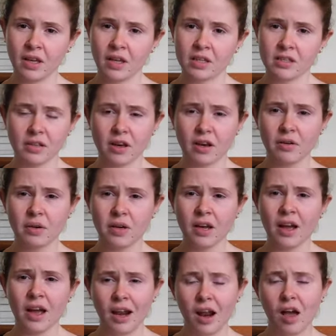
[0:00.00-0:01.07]
So,
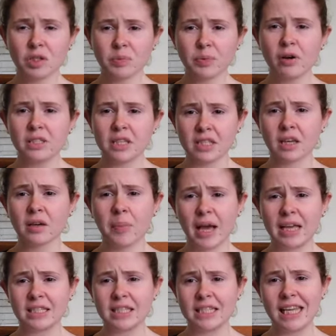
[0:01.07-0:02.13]
a large processing
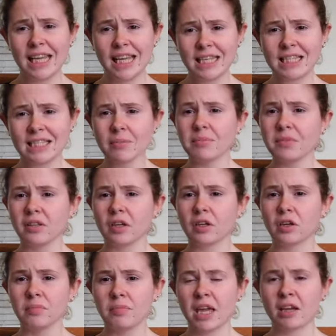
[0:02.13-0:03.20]
capacity is something that
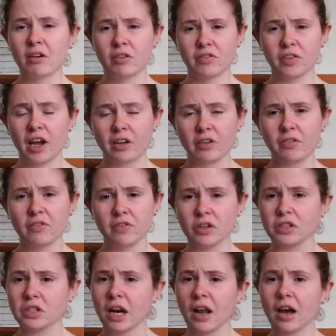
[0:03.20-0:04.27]
could make a refinery
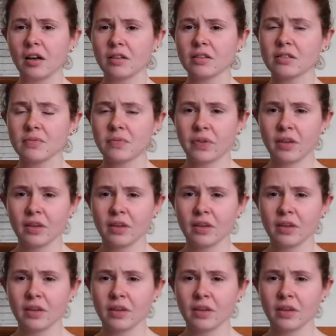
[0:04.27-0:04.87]
first class.